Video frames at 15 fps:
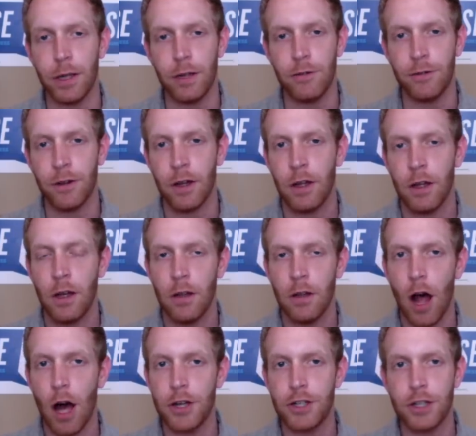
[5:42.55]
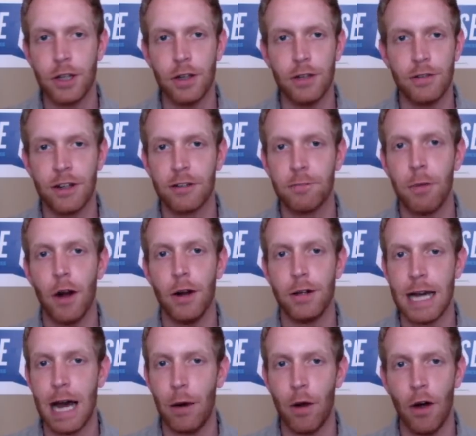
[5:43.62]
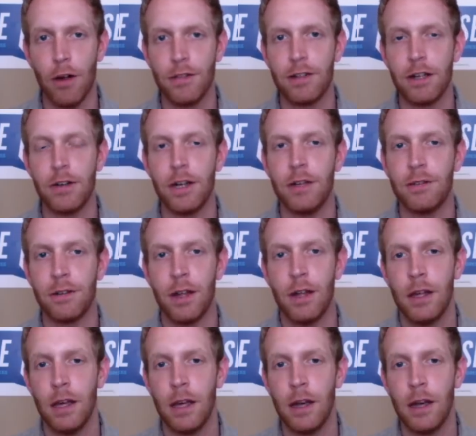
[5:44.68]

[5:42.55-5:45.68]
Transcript: We've launched a six part town hall series